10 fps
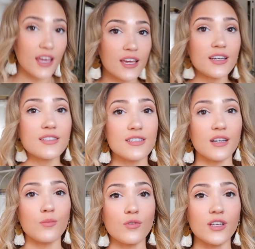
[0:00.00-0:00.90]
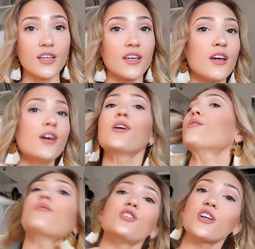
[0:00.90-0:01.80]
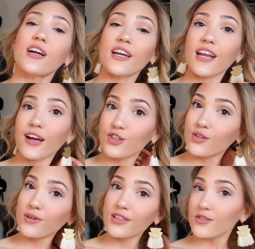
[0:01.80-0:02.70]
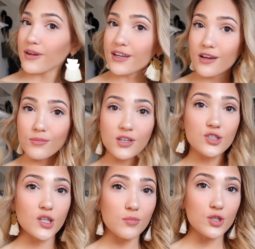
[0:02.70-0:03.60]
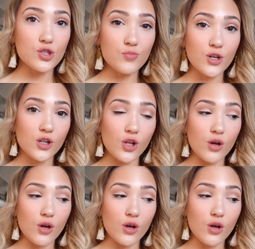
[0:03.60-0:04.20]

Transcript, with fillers: things and I'm really wishing I could actually wear this right now because I miss spring